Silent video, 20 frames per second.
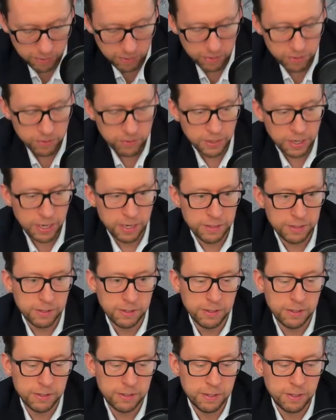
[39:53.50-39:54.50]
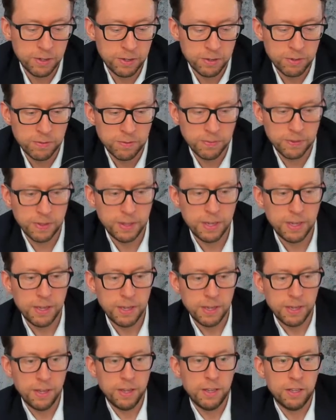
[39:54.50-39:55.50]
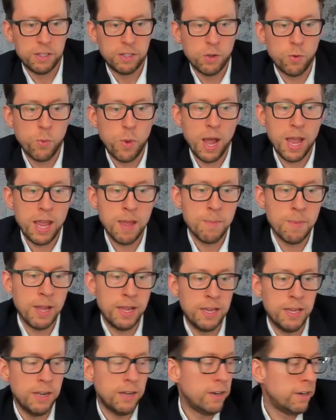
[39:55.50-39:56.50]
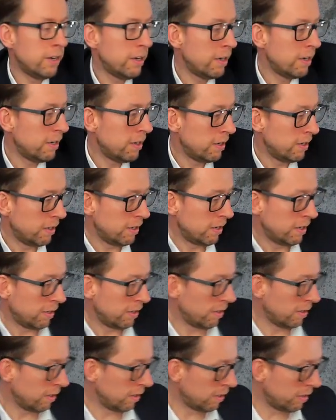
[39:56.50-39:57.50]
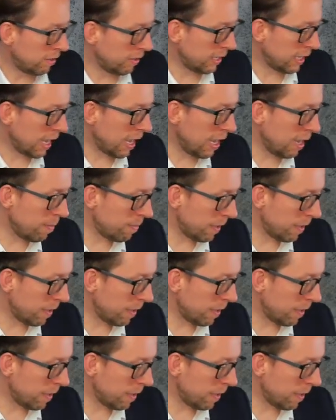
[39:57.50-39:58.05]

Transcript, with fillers: all right, so, so why am I here? today